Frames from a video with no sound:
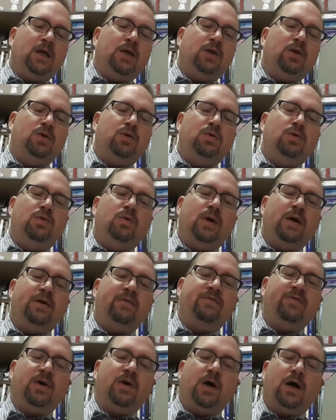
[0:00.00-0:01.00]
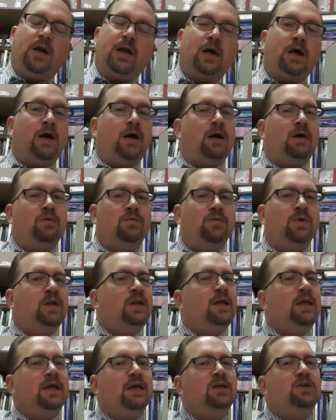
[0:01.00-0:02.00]
you have got a
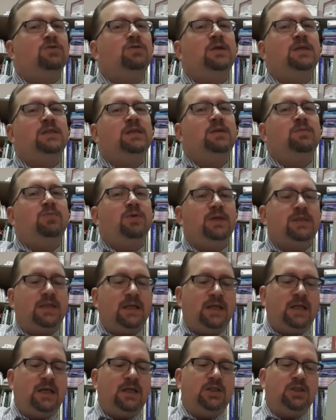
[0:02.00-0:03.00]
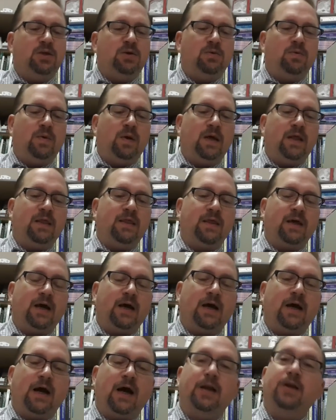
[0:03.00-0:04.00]
really interesting presentation with
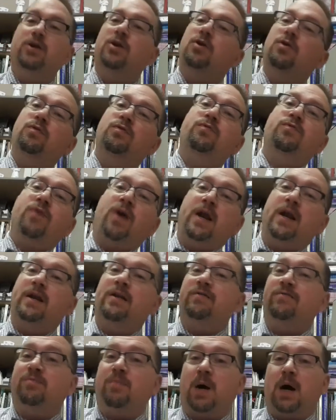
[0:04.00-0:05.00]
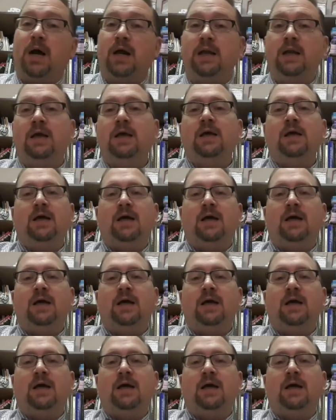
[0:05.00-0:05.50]
a new friend of mine,